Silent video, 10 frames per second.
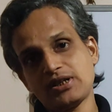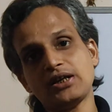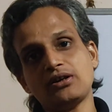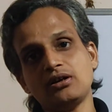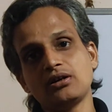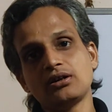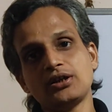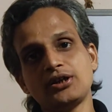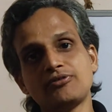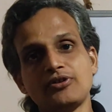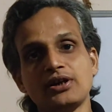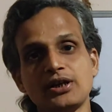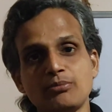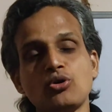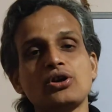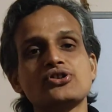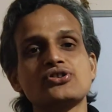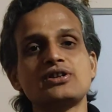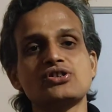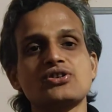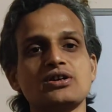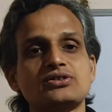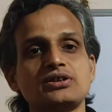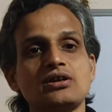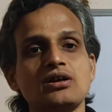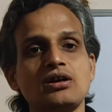cycle, if we demolish this structure,